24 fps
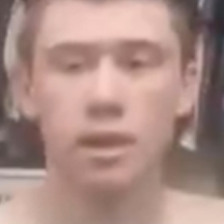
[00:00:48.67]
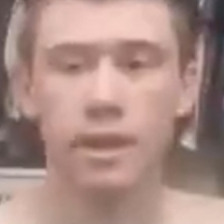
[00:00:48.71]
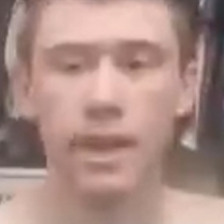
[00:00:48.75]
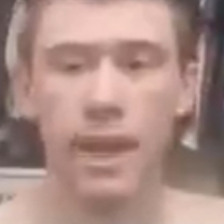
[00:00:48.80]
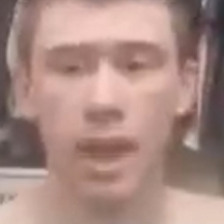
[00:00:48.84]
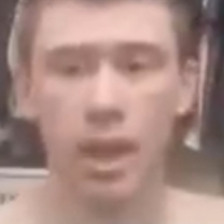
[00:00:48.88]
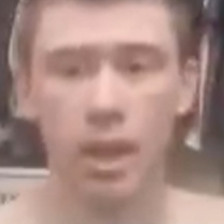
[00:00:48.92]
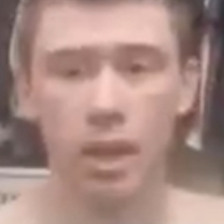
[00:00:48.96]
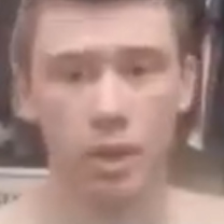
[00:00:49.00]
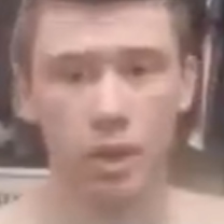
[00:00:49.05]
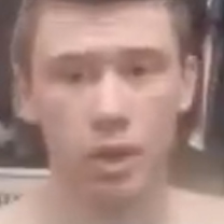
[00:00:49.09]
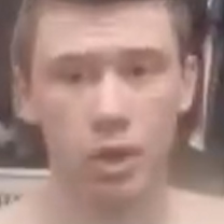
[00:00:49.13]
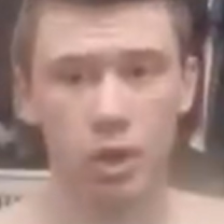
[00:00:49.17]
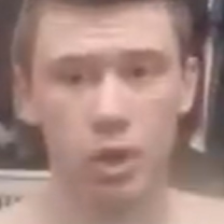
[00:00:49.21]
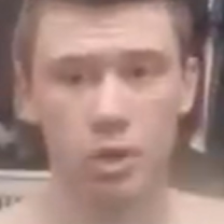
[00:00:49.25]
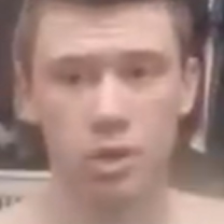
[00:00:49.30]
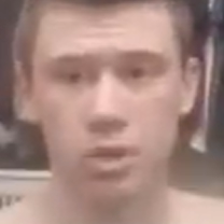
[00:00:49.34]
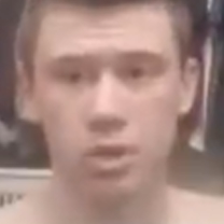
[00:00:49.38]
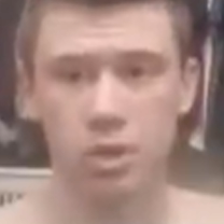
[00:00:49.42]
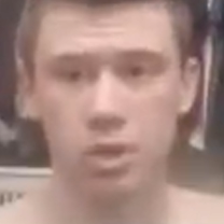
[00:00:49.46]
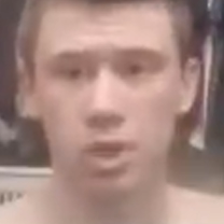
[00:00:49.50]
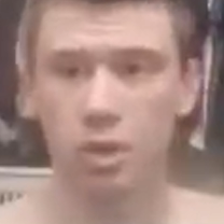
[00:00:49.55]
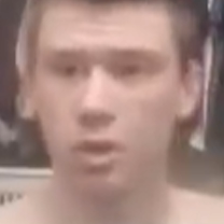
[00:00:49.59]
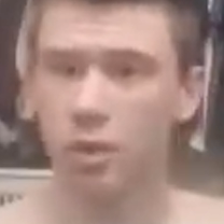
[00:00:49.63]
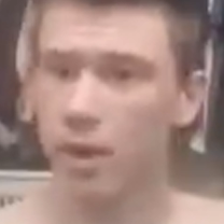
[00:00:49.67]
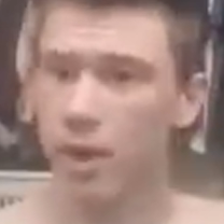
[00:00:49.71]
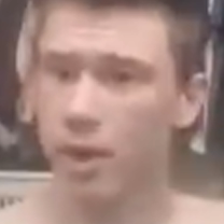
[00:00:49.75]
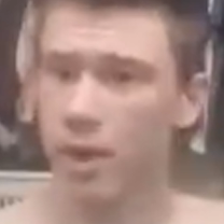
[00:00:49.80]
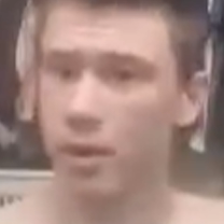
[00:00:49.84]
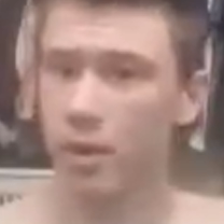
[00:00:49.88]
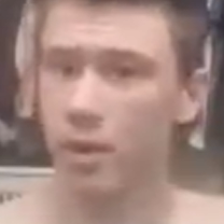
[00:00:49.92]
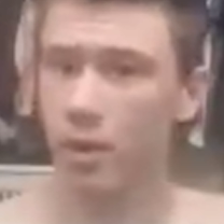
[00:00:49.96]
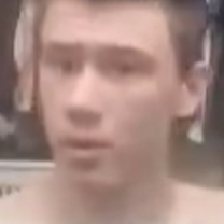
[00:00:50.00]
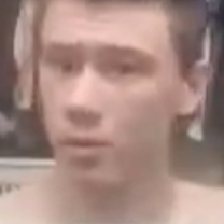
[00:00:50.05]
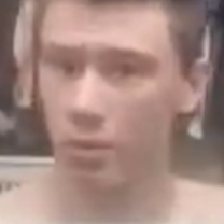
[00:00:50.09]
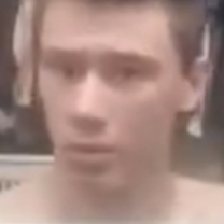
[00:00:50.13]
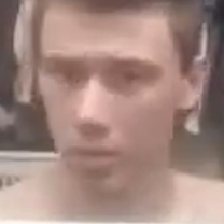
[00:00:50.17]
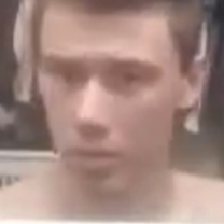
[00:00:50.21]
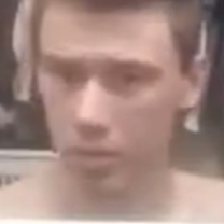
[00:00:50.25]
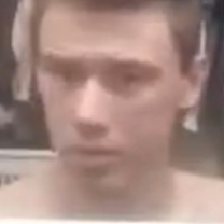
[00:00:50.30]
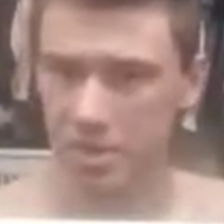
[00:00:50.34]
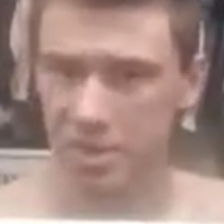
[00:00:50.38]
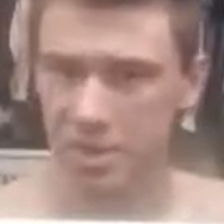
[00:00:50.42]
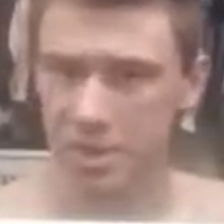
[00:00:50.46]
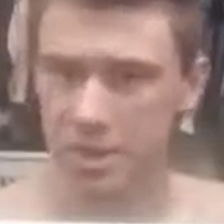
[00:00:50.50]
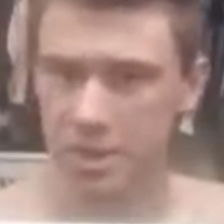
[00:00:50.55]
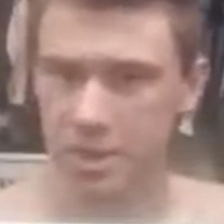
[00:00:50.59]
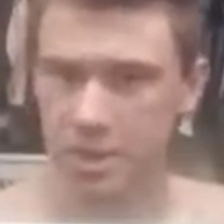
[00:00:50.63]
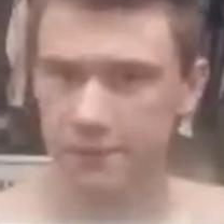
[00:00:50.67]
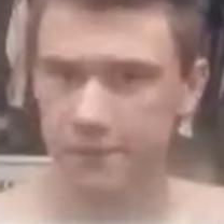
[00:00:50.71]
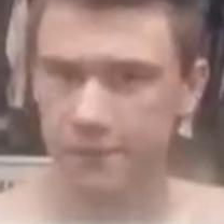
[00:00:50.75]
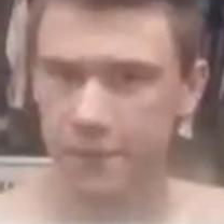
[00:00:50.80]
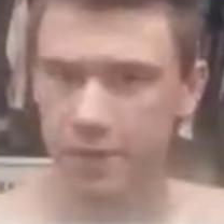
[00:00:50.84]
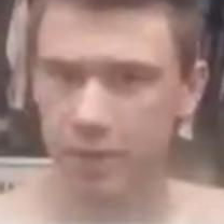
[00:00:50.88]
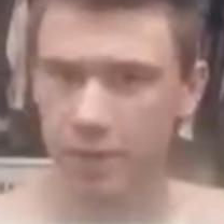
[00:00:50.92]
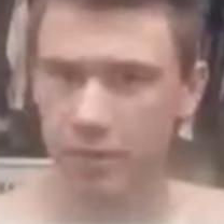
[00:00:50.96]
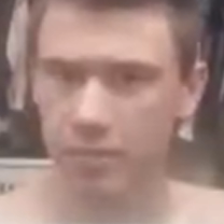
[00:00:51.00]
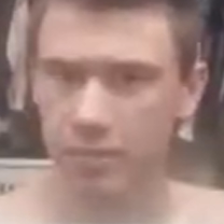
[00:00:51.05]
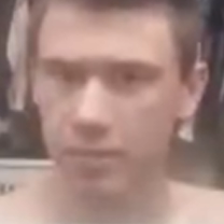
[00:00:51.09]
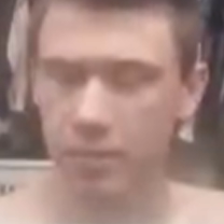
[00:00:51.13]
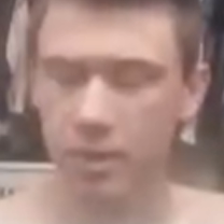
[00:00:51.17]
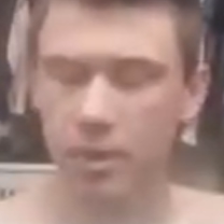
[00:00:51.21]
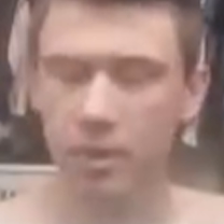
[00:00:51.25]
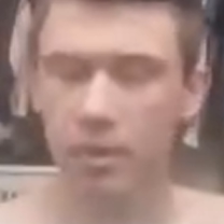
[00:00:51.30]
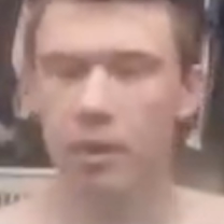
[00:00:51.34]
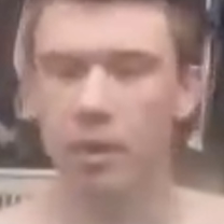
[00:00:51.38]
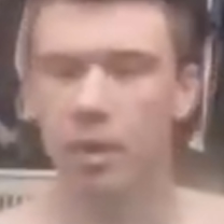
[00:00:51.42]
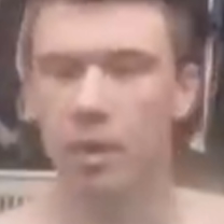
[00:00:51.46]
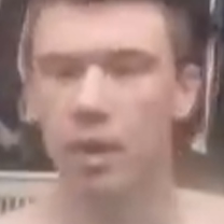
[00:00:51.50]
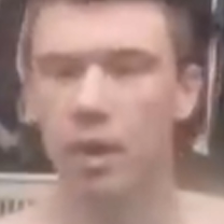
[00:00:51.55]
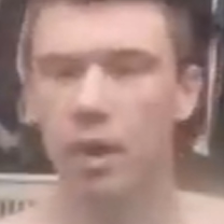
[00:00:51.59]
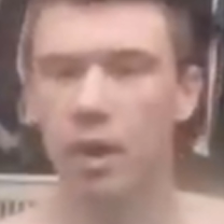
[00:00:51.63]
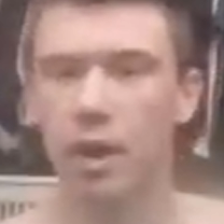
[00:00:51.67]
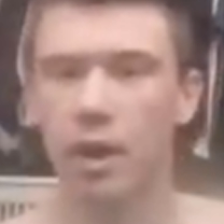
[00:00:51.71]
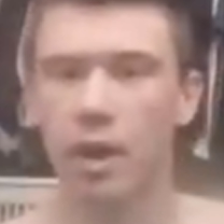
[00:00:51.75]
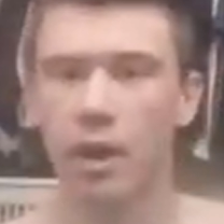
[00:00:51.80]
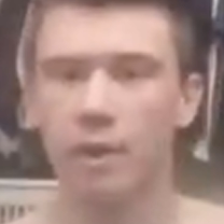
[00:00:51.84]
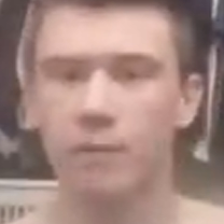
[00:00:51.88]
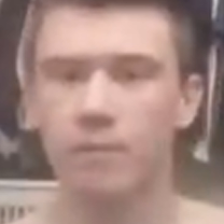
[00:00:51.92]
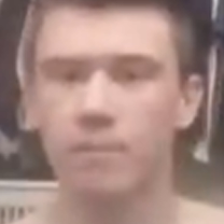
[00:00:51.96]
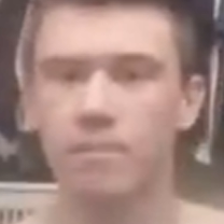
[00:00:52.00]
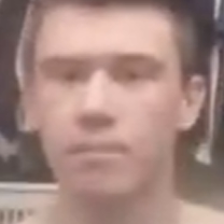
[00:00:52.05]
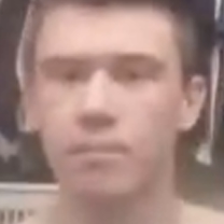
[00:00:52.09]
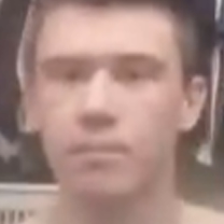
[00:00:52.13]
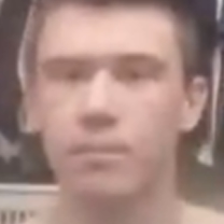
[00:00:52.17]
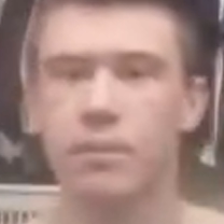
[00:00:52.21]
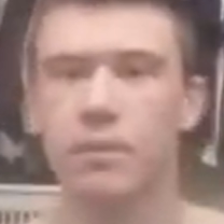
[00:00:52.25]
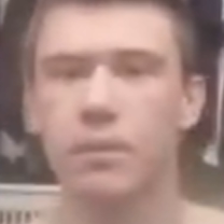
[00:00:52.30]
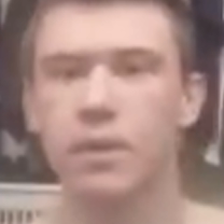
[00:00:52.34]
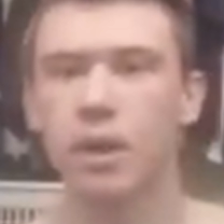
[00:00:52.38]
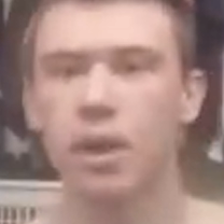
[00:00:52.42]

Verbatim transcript: Galen Erso and their roles in this film. Um,